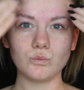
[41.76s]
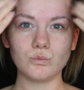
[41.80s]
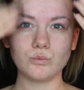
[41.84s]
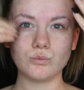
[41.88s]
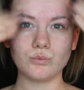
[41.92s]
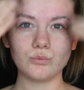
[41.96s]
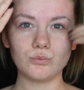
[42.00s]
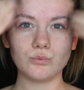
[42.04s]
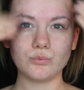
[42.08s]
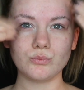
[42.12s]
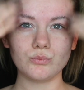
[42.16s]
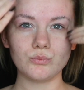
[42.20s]

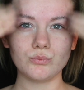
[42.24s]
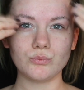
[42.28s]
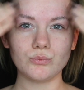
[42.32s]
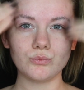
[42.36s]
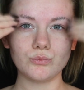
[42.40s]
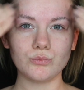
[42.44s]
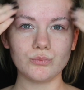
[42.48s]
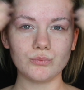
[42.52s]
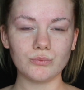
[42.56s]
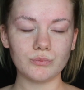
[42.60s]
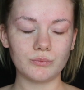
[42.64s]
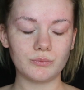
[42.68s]
annoying.
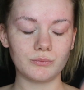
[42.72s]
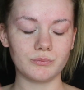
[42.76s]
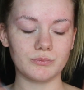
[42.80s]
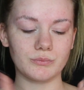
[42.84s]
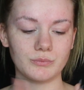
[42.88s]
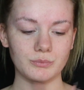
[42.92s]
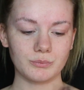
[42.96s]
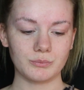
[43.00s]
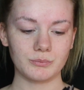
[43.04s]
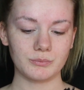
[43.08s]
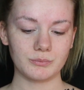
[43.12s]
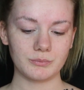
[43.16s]

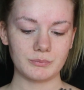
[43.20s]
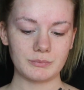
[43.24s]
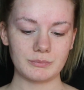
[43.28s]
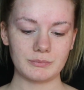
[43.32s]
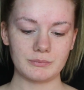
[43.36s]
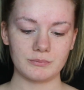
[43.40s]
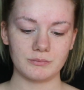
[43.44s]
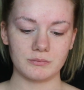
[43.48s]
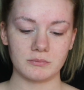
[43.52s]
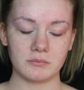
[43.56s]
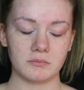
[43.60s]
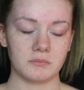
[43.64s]
And then you just
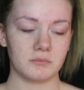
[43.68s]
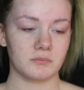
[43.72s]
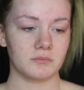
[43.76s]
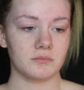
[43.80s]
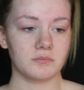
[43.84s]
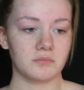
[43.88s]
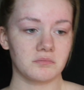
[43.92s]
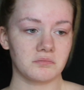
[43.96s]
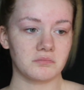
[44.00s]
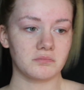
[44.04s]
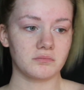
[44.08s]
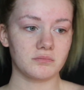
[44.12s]
got to wait for
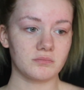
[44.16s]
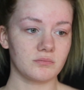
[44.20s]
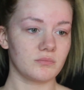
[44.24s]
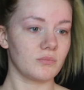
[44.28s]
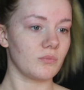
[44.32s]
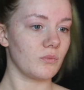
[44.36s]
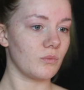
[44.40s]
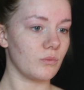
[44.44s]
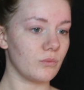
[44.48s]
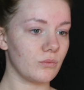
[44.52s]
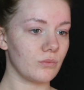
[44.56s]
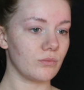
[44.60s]
them to
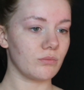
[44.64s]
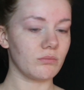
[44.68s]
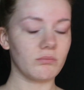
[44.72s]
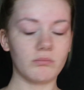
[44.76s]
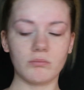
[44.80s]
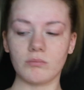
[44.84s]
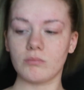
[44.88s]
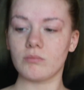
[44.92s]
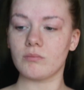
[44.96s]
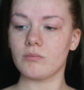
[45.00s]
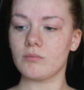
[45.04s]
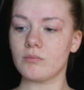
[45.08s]
dry and do
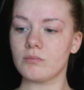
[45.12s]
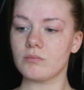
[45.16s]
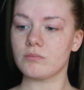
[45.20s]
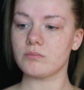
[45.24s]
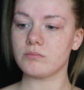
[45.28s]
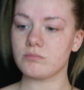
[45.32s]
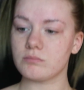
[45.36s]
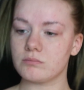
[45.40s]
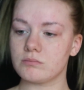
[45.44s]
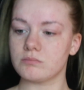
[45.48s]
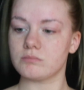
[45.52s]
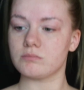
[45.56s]
whatever you
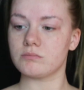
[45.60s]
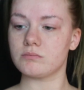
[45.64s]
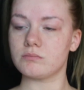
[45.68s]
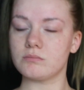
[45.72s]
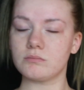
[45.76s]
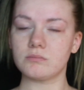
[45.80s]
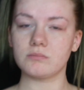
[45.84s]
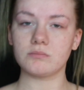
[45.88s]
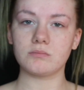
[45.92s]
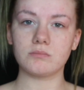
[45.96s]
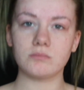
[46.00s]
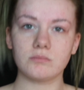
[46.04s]
want. But if you're
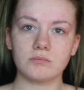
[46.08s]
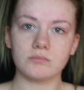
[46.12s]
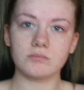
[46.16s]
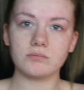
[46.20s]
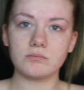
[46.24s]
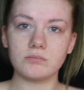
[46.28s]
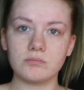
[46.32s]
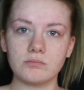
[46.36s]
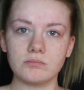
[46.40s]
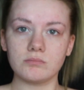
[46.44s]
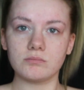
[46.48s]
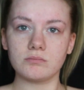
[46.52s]
called
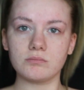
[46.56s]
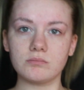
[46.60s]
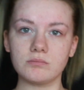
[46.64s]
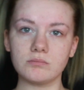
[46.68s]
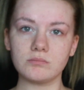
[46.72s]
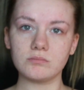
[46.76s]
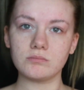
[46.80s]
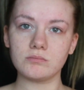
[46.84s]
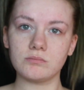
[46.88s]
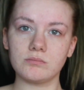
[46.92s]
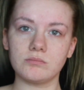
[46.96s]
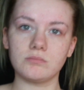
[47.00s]
Emma,
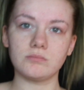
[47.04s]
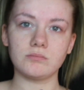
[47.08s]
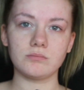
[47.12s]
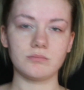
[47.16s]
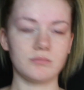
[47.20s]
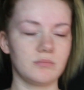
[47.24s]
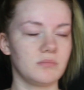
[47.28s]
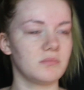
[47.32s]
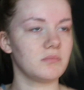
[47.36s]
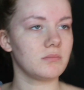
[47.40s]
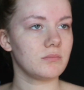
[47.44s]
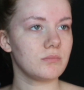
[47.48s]
then have
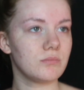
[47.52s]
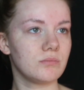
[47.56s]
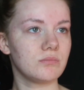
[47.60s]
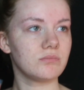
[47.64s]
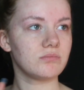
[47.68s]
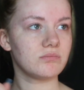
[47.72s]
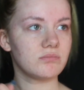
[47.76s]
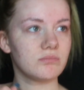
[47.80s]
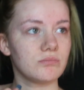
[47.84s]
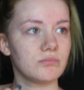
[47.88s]
a little boogie.